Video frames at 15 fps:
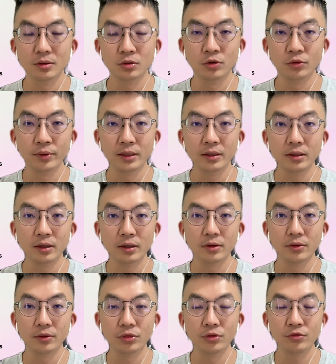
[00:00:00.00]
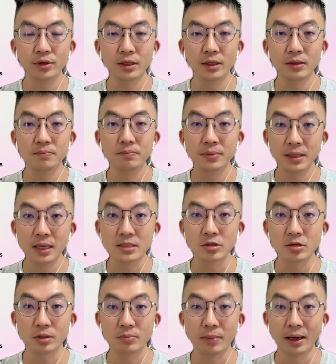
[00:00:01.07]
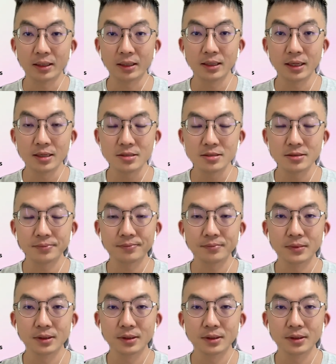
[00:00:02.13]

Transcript: during the 3 PSLE marking days.